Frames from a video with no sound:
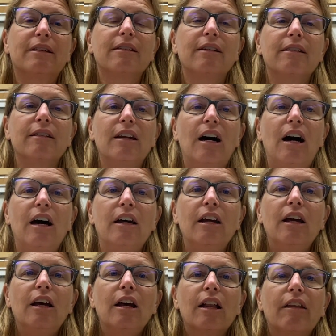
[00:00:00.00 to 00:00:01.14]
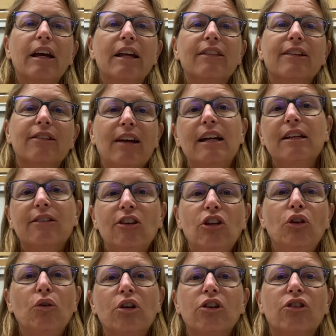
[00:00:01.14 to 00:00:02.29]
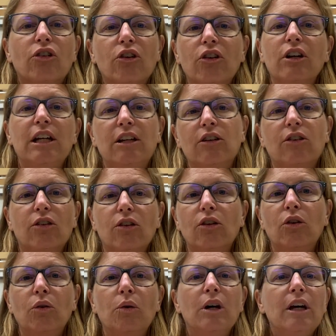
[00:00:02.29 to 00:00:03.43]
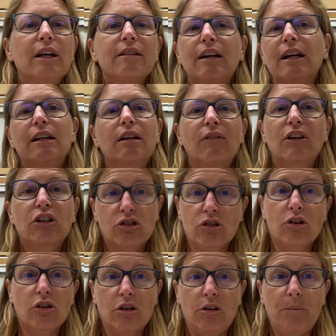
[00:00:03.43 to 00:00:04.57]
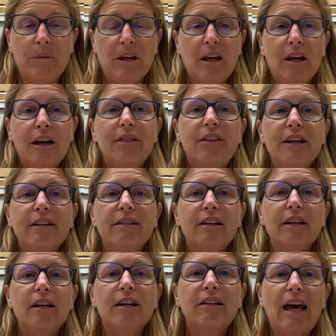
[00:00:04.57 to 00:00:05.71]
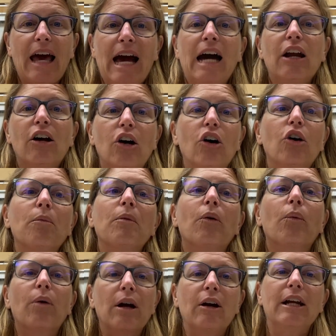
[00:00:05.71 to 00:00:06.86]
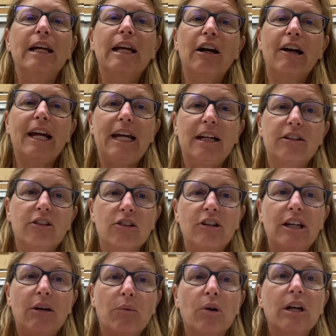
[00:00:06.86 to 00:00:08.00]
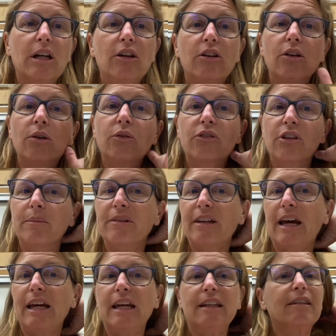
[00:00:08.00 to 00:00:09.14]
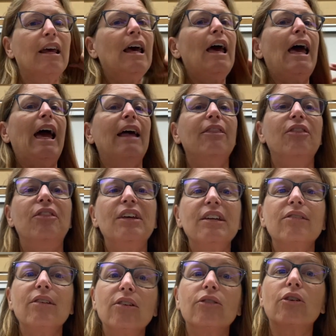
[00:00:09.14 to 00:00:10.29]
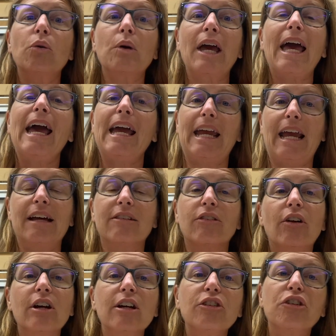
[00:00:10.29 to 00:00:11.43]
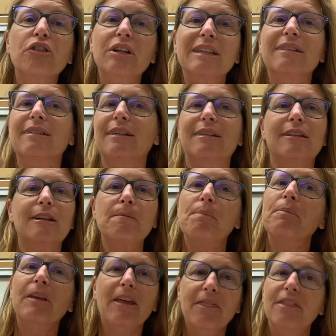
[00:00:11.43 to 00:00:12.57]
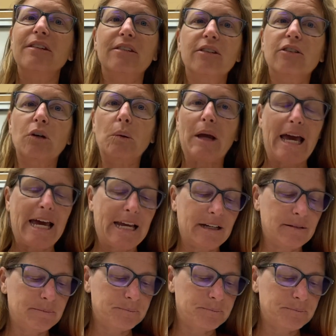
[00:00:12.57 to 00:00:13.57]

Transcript: This is not like the science that you could turn into scientific journal. This is at home, we're going to get our hands dirty and we're going to do some science. And this is okay. As long as you're consistent, this is okay.